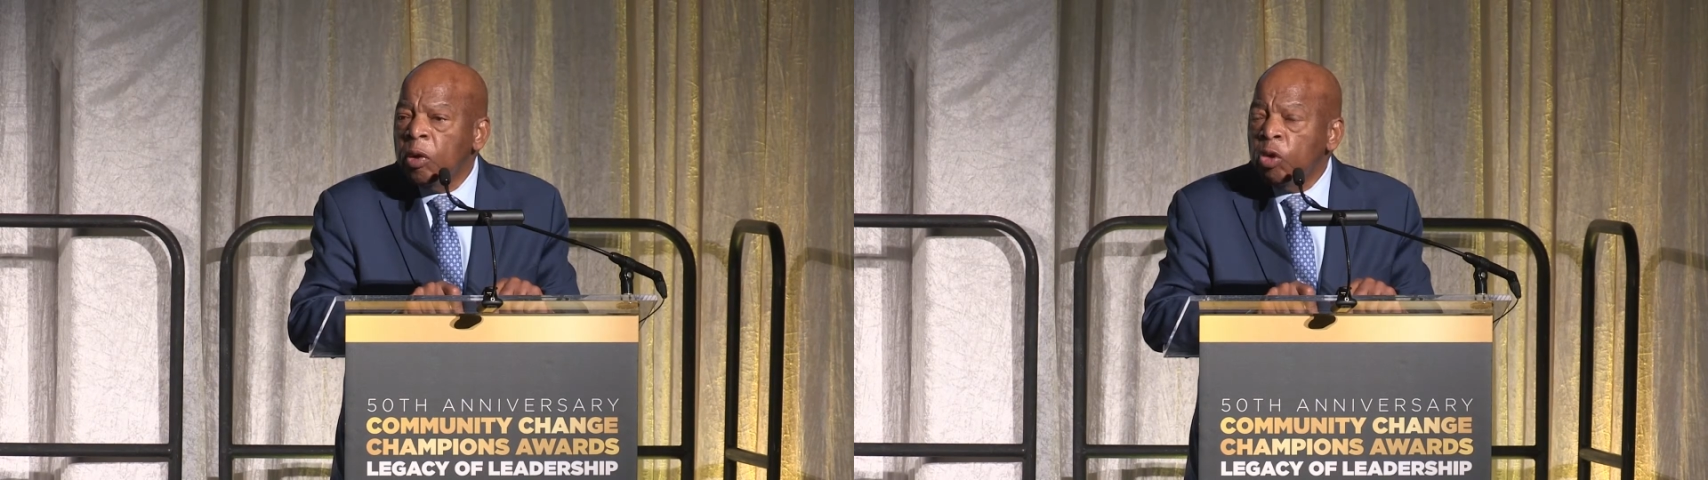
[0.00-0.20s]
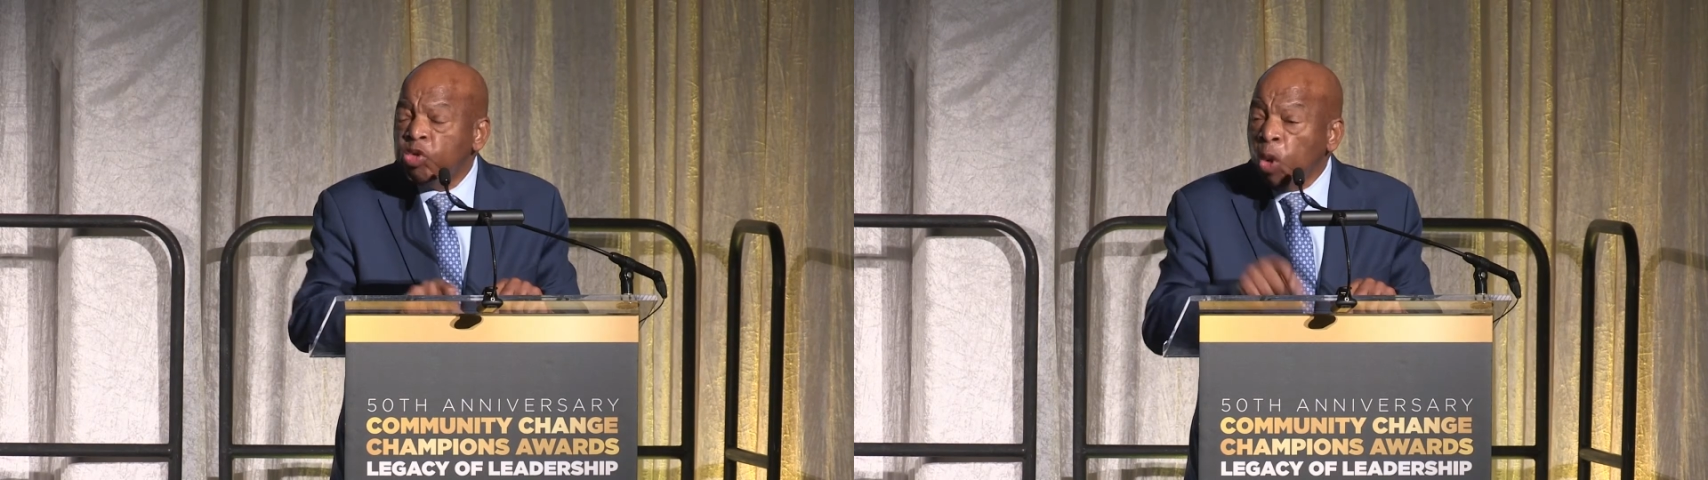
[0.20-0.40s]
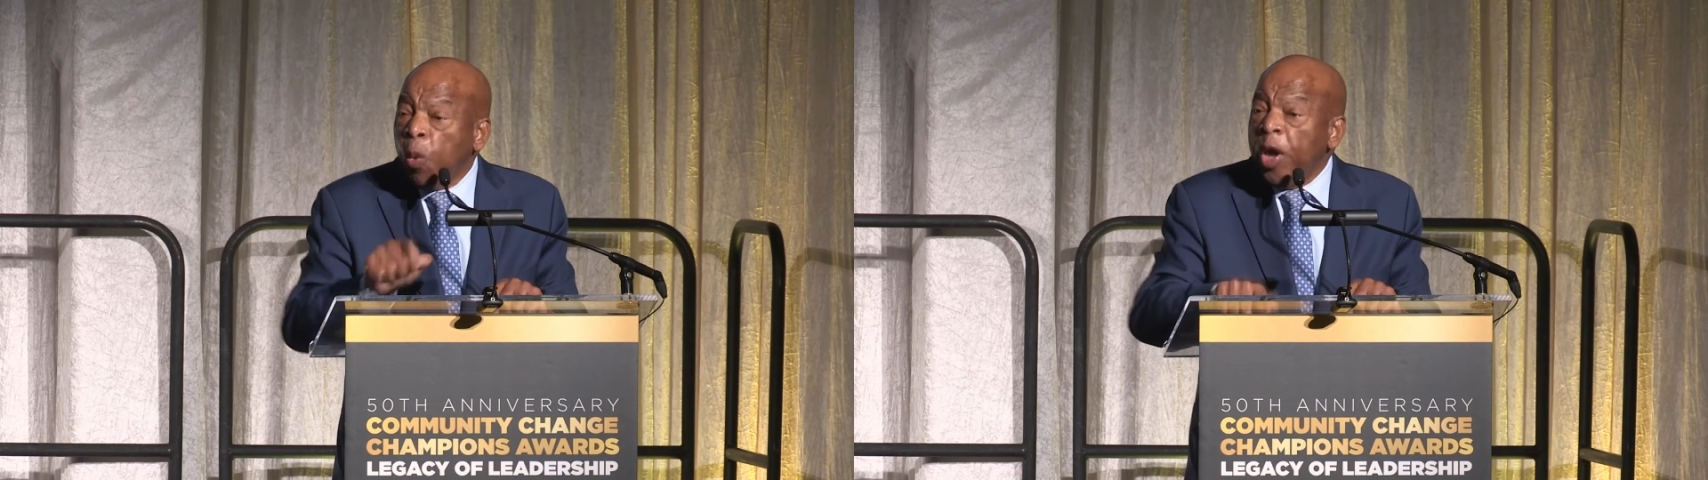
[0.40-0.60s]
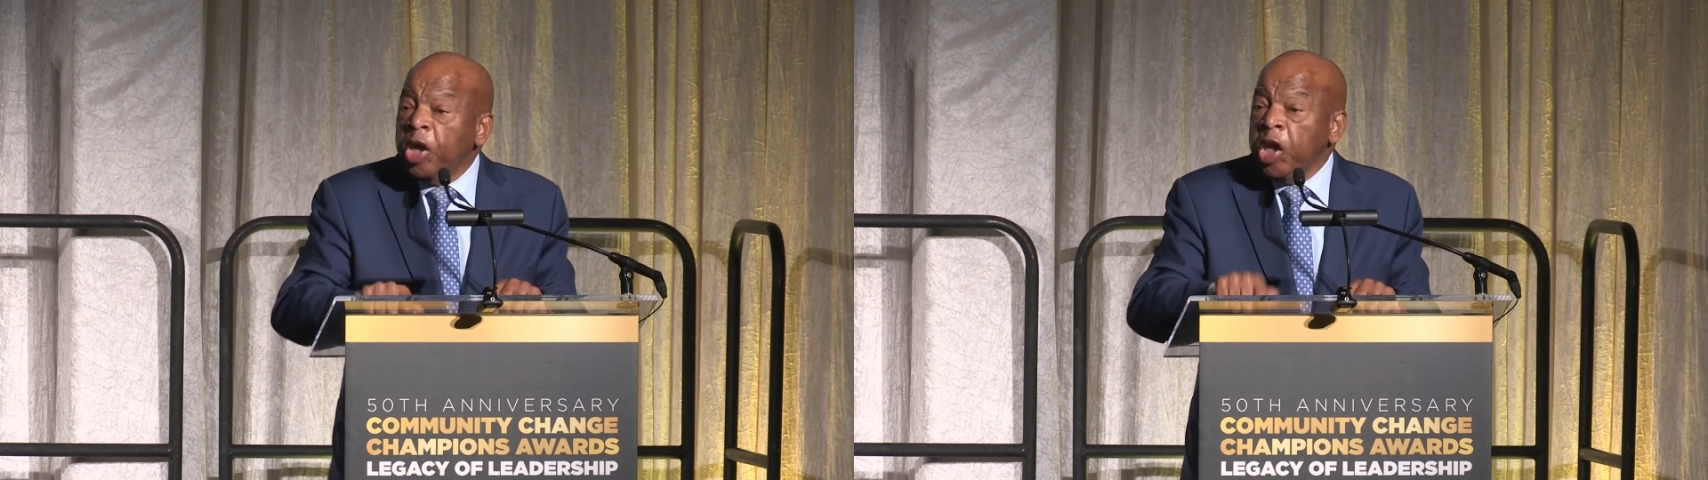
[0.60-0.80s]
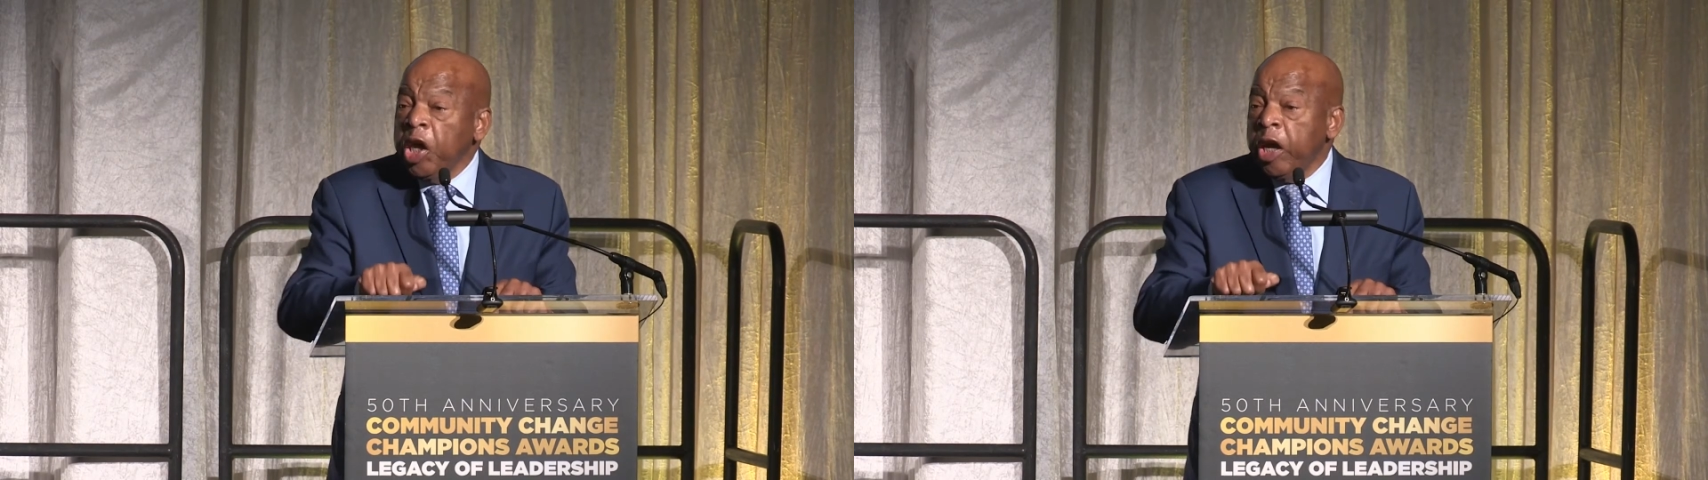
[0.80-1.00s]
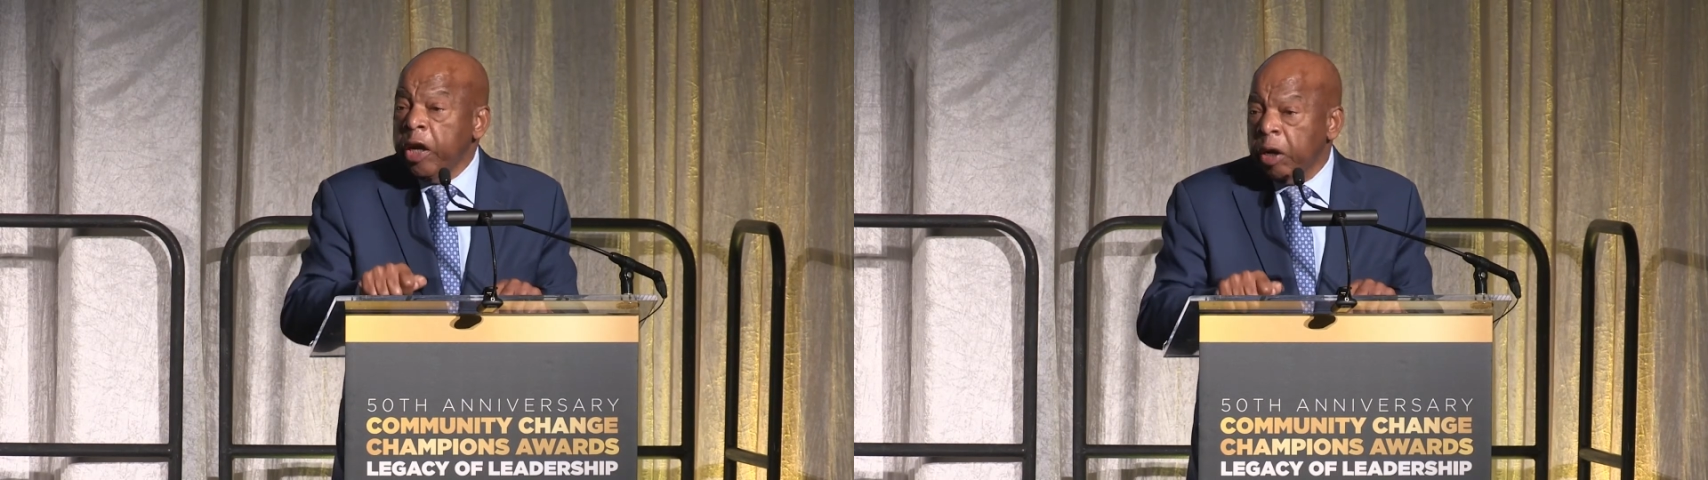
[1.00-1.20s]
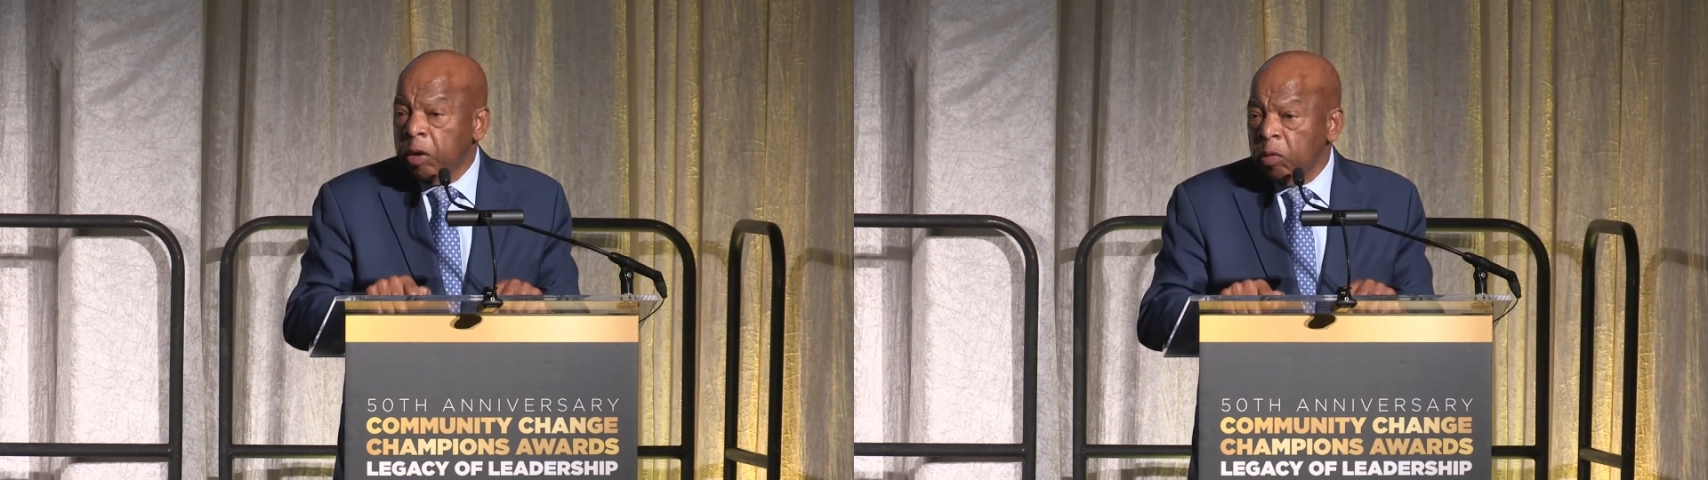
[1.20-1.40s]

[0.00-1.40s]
So we're here.